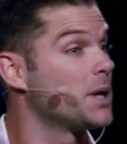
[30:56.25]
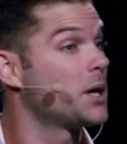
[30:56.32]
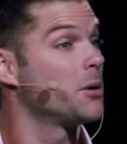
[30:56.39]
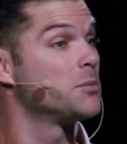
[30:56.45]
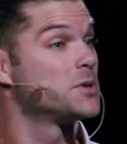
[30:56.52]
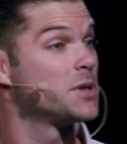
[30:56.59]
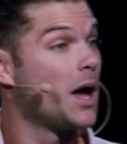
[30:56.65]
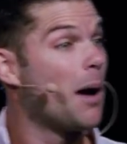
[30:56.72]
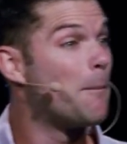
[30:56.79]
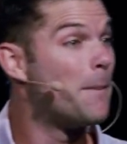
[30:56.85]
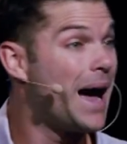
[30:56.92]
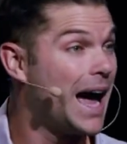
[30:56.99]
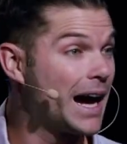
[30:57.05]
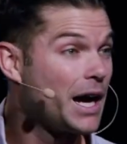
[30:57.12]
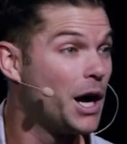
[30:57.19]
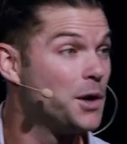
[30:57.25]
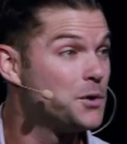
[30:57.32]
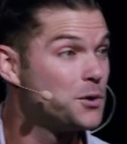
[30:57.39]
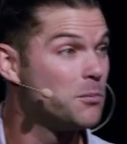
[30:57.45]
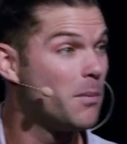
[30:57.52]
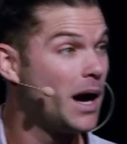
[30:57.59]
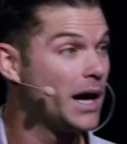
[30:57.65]
comes back under
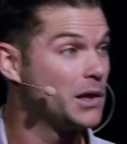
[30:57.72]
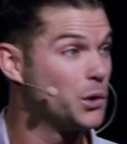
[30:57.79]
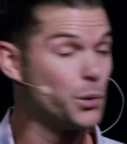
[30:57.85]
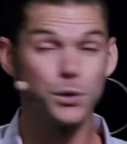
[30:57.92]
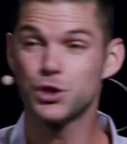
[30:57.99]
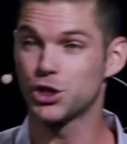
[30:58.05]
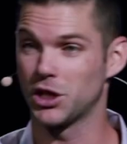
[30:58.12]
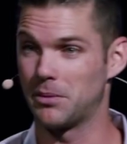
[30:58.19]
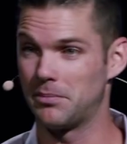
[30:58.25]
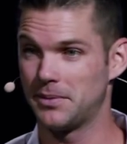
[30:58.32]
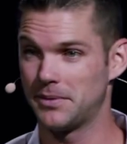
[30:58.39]
my lordship.